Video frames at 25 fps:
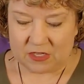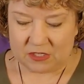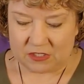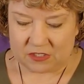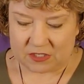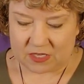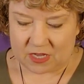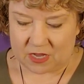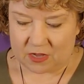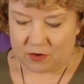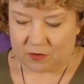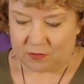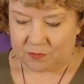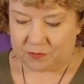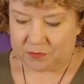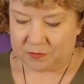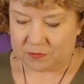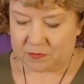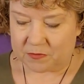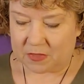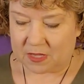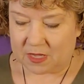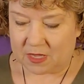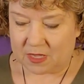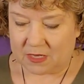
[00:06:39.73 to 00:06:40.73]
So
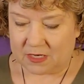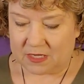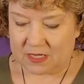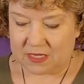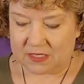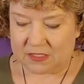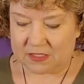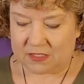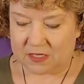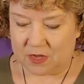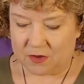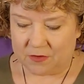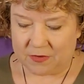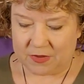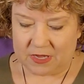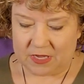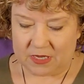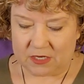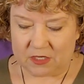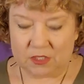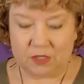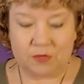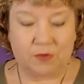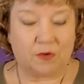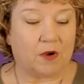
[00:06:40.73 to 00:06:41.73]
let's go
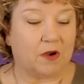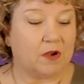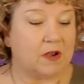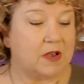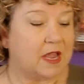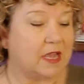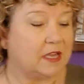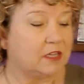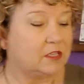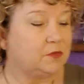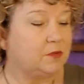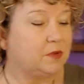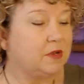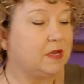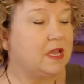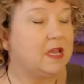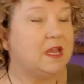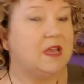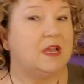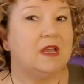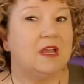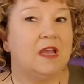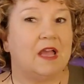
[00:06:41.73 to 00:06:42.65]
into our next one.